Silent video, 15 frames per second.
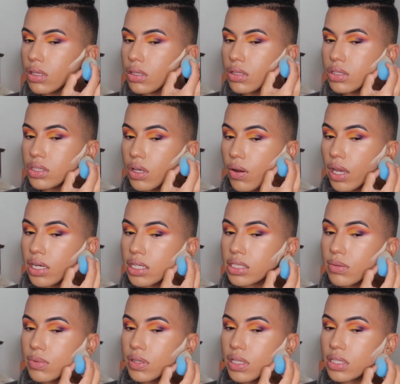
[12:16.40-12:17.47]
So I need
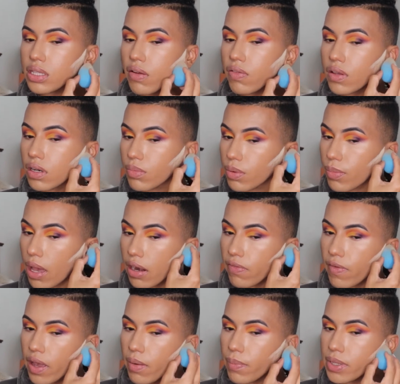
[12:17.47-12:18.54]
something that's definitely gonna be
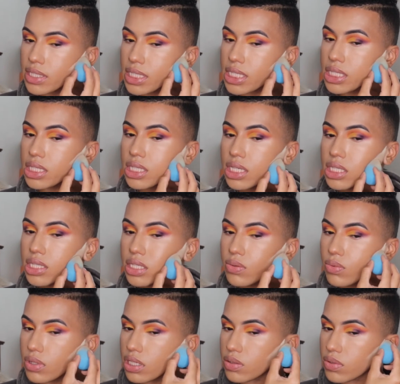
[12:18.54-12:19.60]
mattifying. But since
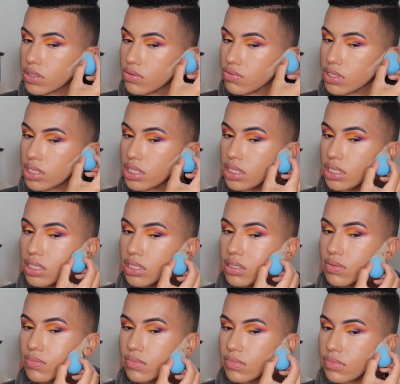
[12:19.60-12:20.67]
this one's really,
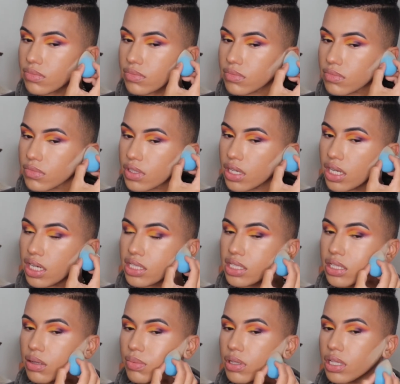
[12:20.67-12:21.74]
it
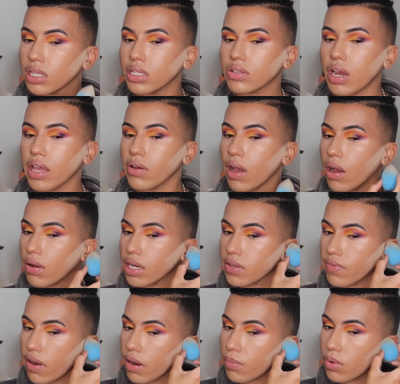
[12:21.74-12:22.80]
doesn't completely dry you out and it's
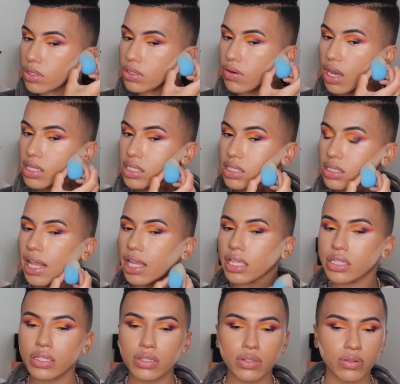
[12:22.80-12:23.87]
very moisturizing, I like
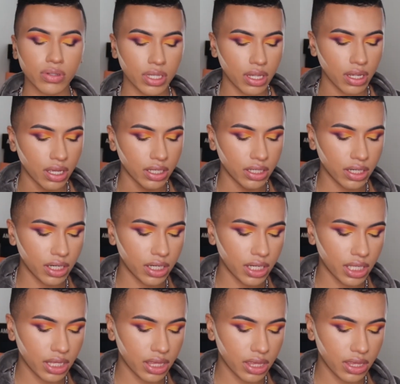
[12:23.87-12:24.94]
to use it
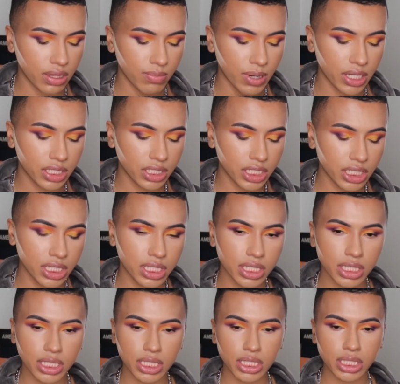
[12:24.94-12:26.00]
underneath my cheeks
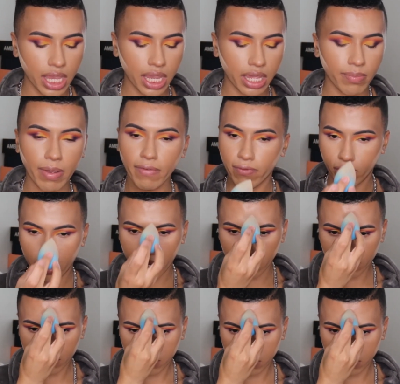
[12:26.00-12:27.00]
and my forehead.